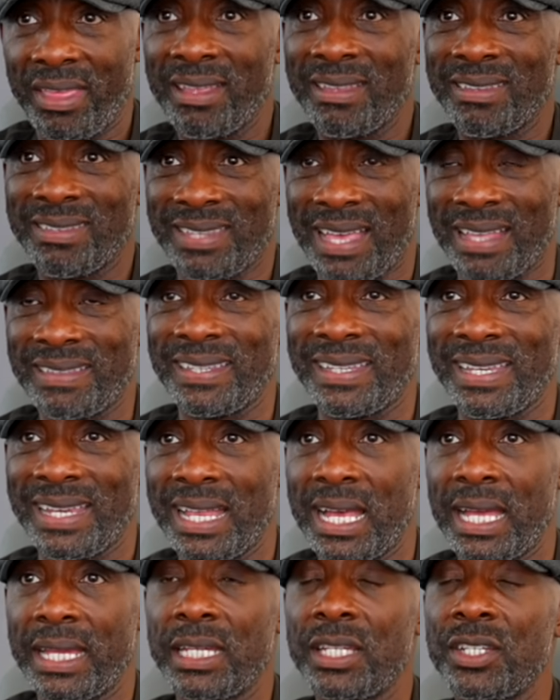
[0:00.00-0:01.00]
Saturday
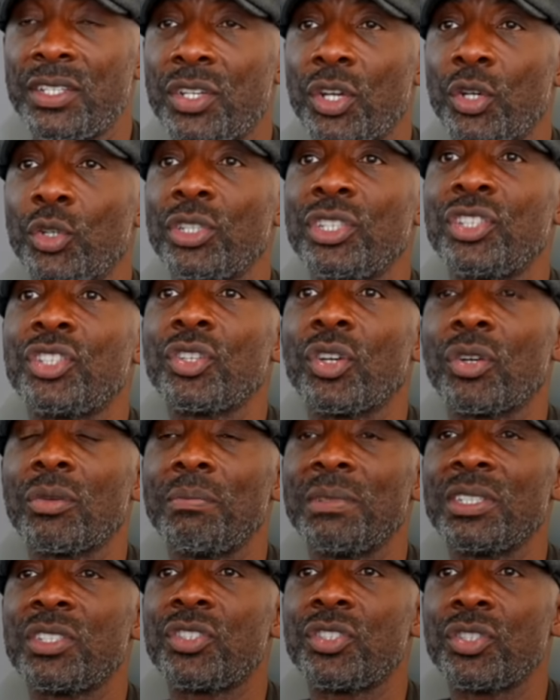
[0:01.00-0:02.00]
night, he, cho he showed
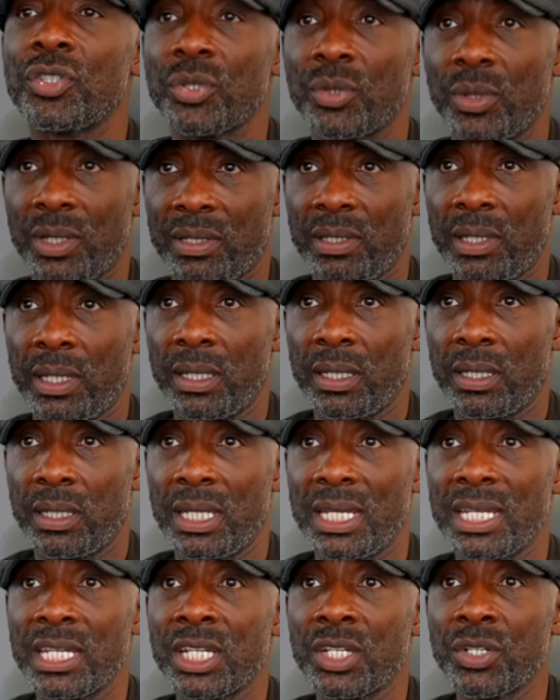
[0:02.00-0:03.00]
maturity.
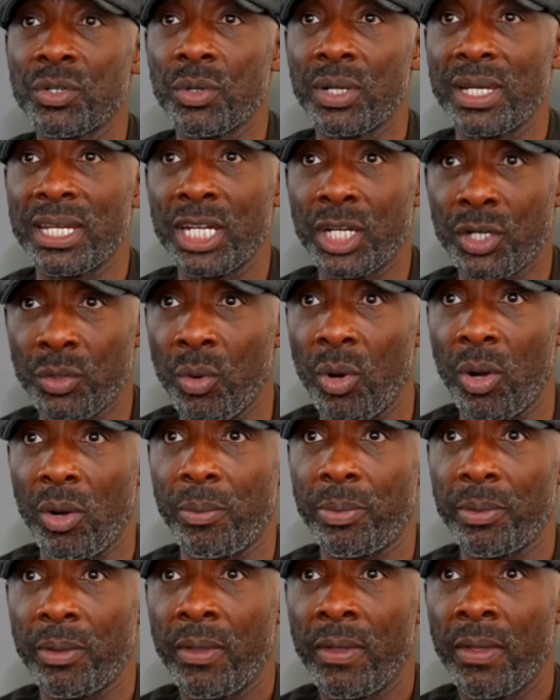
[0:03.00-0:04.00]
He grew, he grew
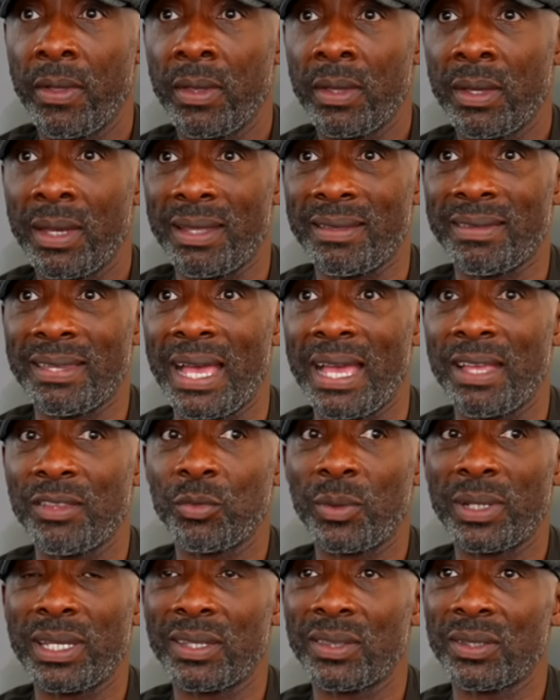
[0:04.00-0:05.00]
up. At times
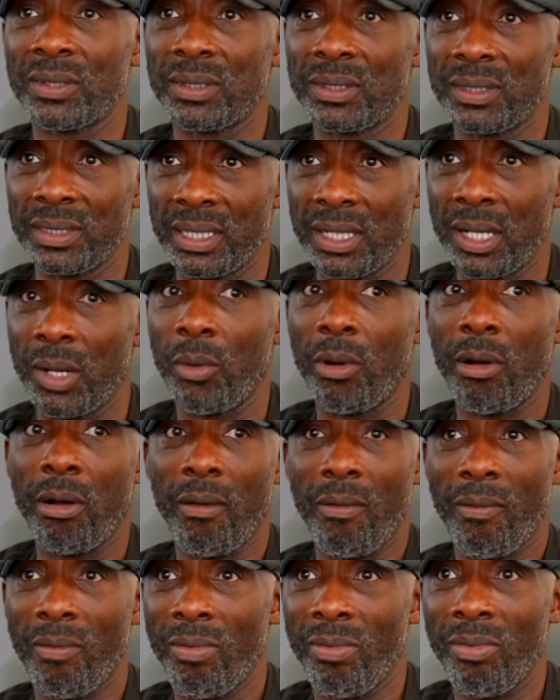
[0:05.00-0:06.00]
when he thought, you know
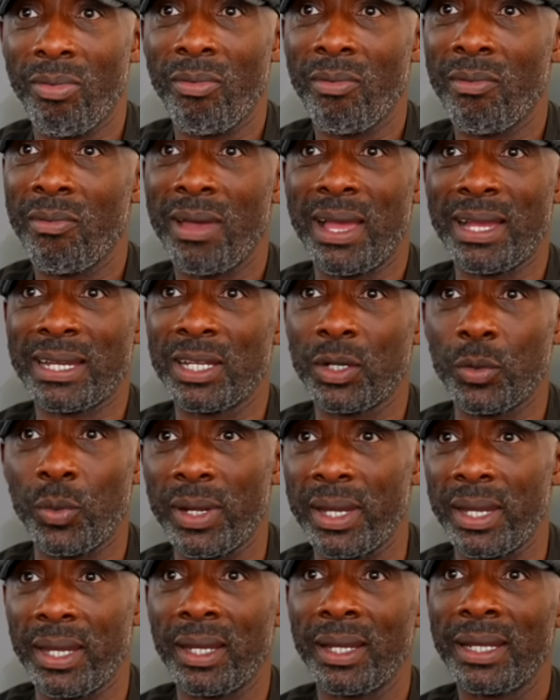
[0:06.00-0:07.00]
what, I can
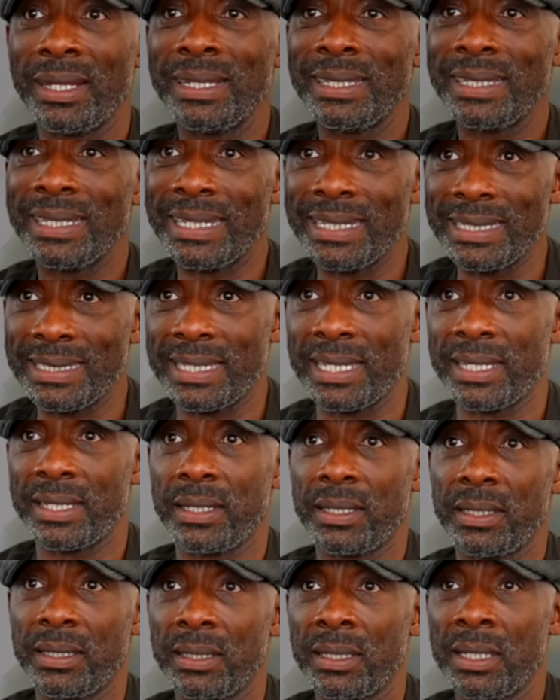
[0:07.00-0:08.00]
quit here. He
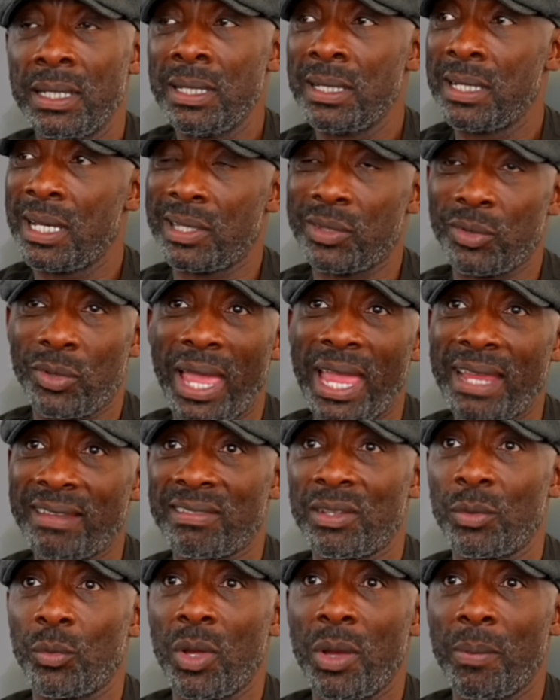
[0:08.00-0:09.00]
didn't. I thought,
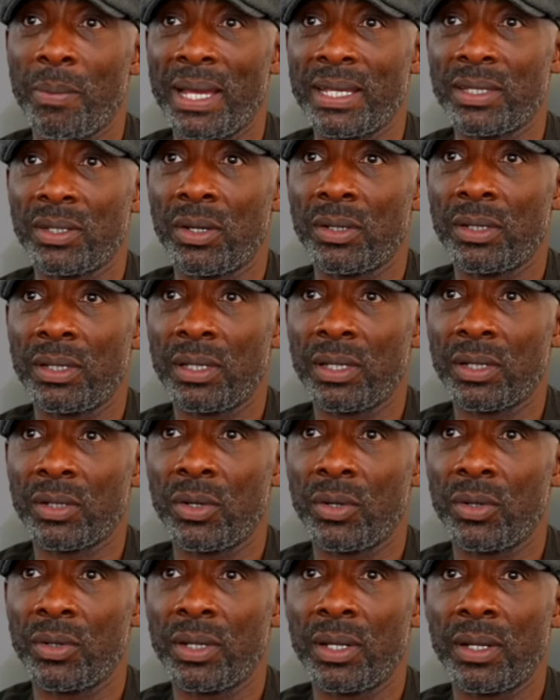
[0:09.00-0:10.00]
excellent work by Don in the
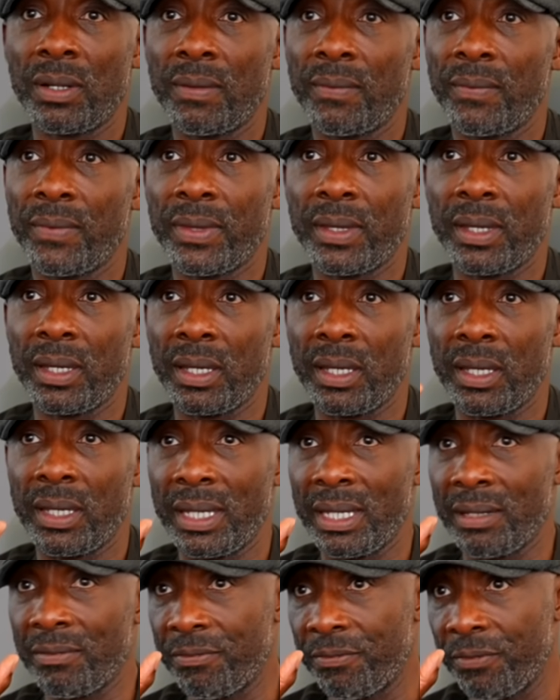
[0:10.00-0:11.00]
corner. Uh,
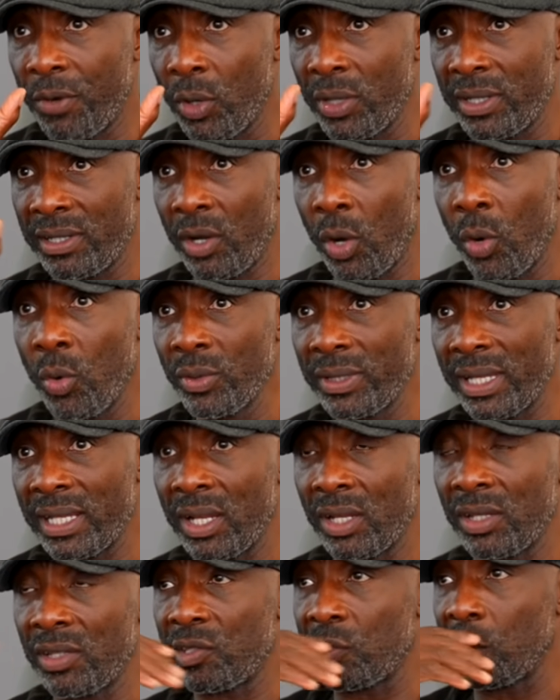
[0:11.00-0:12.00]
he, fought, he honed in
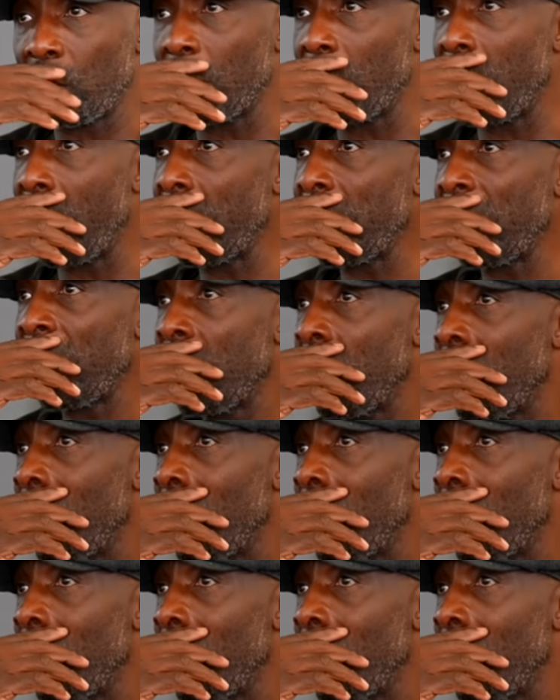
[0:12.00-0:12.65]
on this young man.